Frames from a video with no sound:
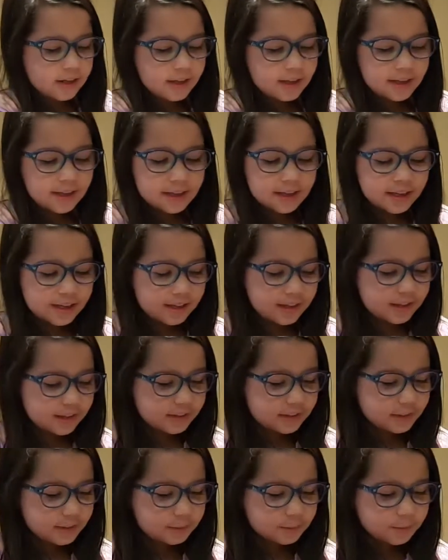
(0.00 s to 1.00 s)

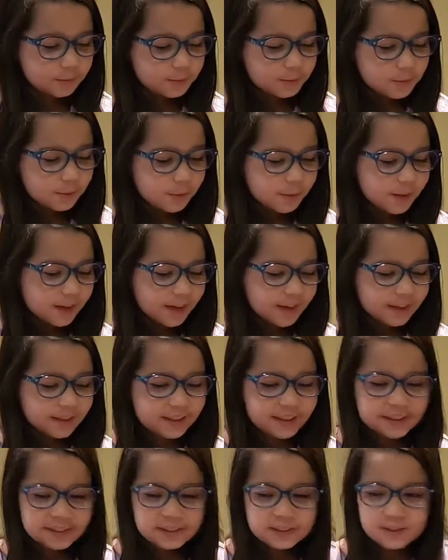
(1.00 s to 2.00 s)
And we'll go ahead
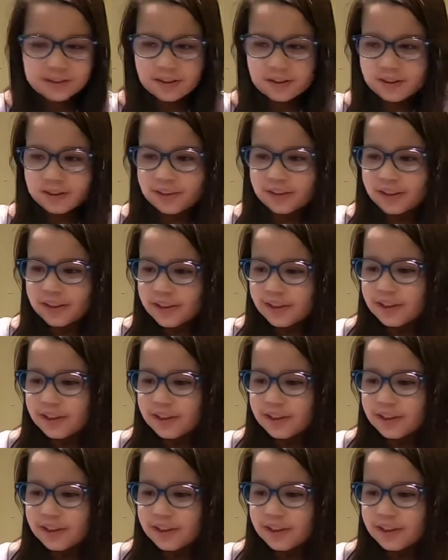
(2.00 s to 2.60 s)
and get started.